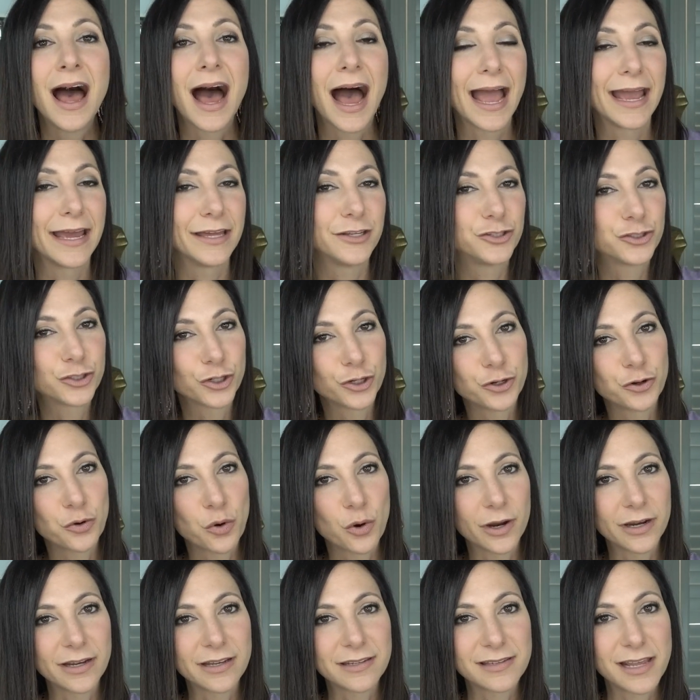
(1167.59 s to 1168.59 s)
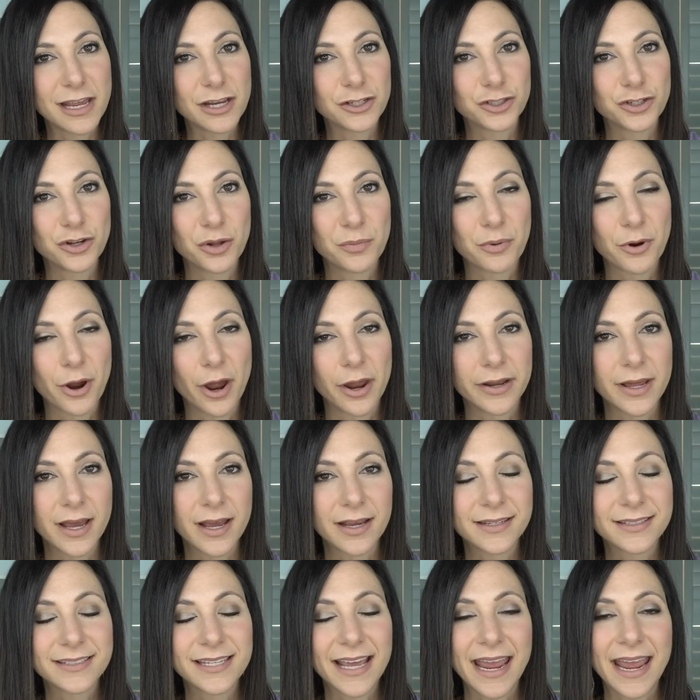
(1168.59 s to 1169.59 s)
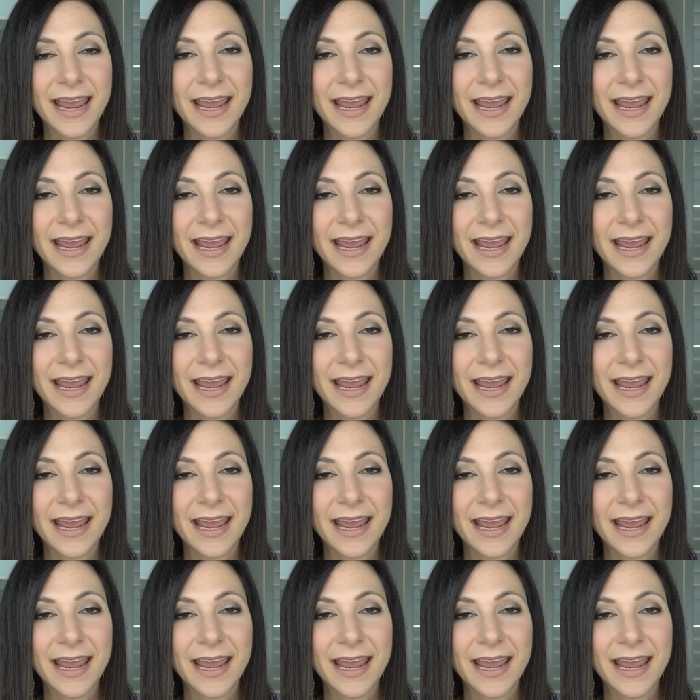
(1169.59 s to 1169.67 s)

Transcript: I had certain organizational products.